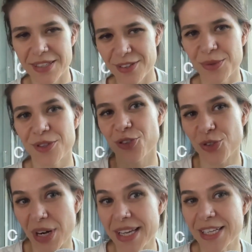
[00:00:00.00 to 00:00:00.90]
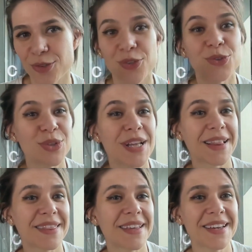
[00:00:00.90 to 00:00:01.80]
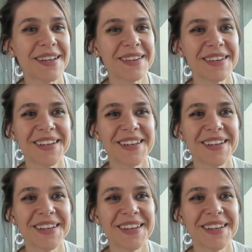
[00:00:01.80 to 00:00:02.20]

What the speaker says: And so it's trying to do that thing